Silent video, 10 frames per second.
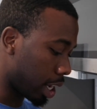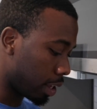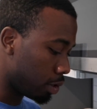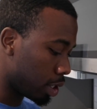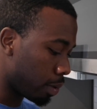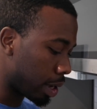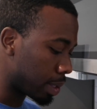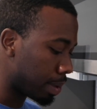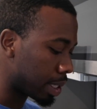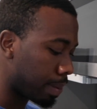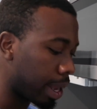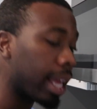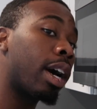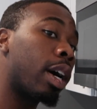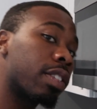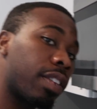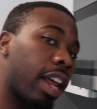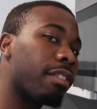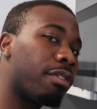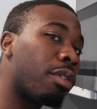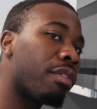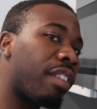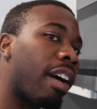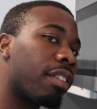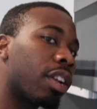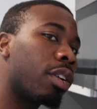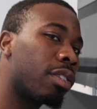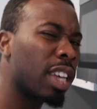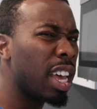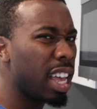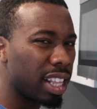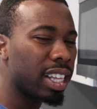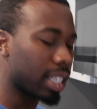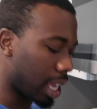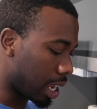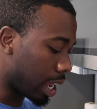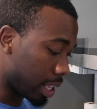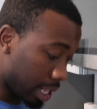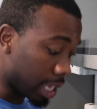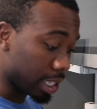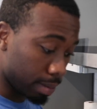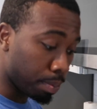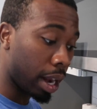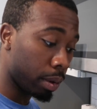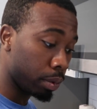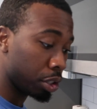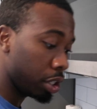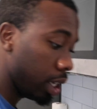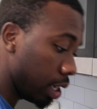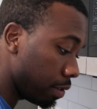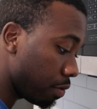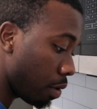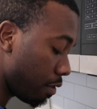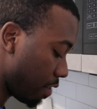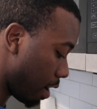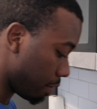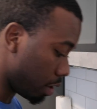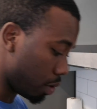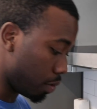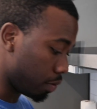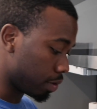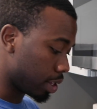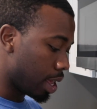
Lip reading: Like you see a recipe, somebody calls for like 4 or 5 cloves, and it's kind of like that's probably what you need, 4 or 5 cloves.